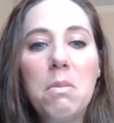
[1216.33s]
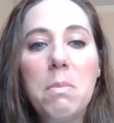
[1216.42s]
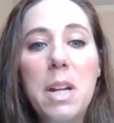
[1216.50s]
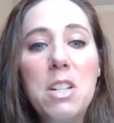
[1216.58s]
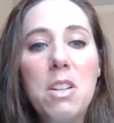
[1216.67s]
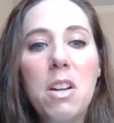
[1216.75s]

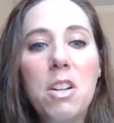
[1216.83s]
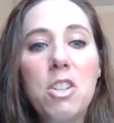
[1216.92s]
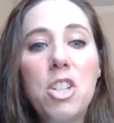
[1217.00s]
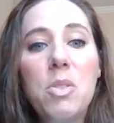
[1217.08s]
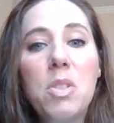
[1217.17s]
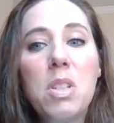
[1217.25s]
my daughter,
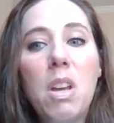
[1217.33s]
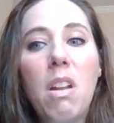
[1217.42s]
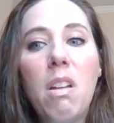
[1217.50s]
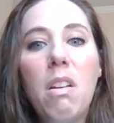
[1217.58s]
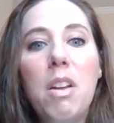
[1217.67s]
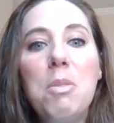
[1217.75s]
she was kind
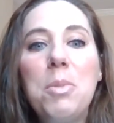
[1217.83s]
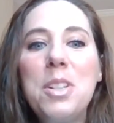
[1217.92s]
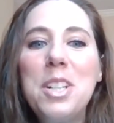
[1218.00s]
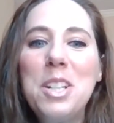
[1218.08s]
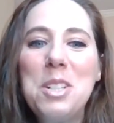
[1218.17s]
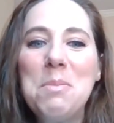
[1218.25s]
of
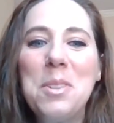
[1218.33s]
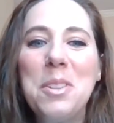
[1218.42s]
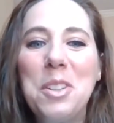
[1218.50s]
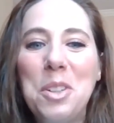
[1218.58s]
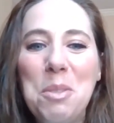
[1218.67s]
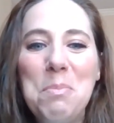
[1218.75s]
unpredictable
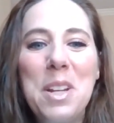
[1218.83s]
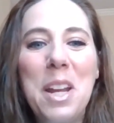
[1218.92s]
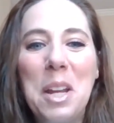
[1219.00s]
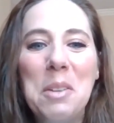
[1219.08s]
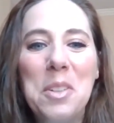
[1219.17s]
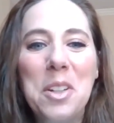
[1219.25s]
in her
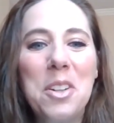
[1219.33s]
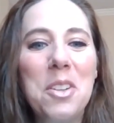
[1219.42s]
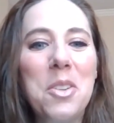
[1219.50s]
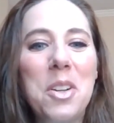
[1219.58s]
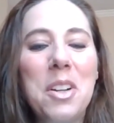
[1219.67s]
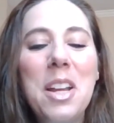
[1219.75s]
behavior.
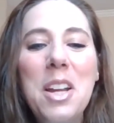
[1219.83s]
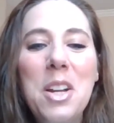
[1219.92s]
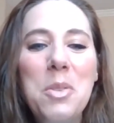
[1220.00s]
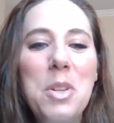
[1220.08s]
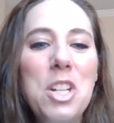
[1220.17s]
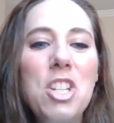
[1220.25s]
Or
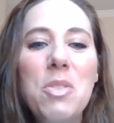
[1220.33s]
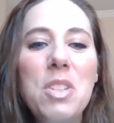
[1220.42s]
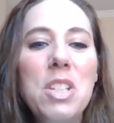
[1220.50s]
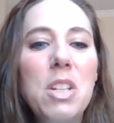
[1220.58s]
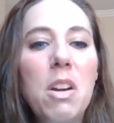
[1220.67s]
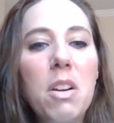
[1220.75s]
when she
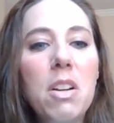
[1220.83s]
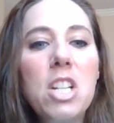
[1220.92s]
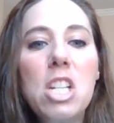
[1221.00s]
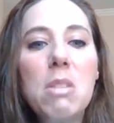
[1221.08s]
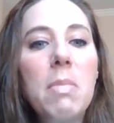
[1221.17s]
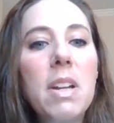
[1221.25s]
was younger,
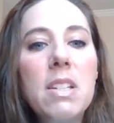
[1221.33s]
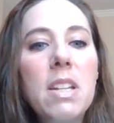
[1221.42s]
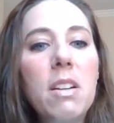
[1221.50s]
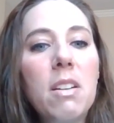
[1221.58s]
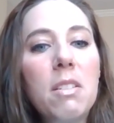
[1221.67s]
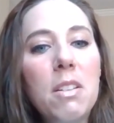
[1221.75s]
she may
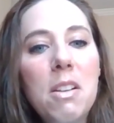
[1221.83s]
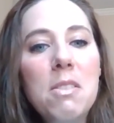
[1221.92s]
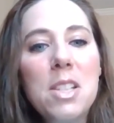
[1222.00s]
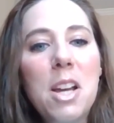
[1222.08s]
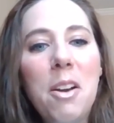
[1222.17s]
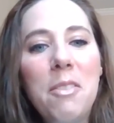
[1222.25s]
take her
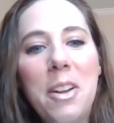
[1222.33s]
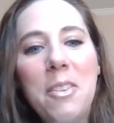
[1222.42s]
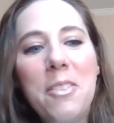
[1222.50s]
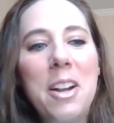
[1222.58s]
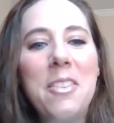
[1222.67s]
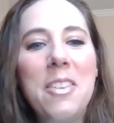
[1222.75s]
clothes off and
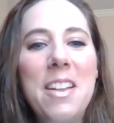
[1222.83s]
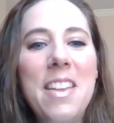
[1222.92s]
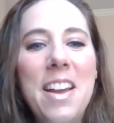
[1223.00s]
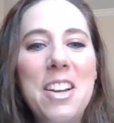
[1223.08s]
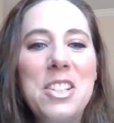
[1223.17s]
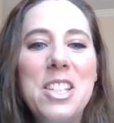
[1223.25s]
run around the
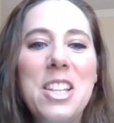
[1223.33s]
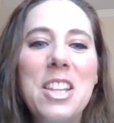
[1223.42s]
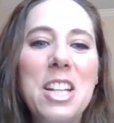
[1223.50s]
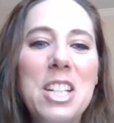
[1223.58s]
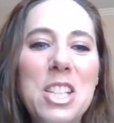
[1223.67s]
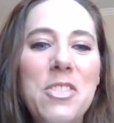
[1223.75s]
house and
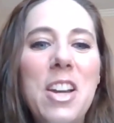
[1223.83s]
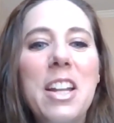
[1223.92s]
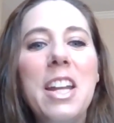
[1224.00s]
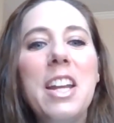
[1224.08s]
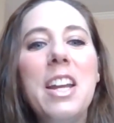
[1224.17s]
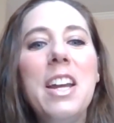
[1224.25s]
think it's
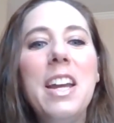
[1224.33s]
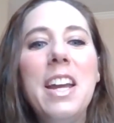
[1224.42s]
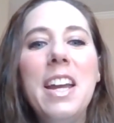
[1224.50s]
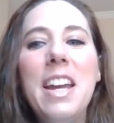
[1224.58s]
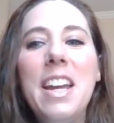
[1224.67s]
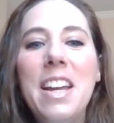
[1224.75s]
funny.
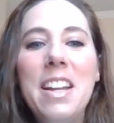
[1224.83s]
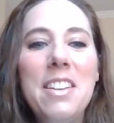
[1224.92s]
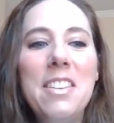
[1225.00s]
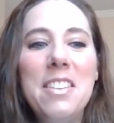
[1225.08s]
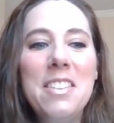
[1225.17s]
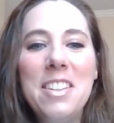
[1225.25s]

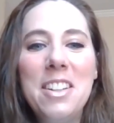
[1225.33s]
And,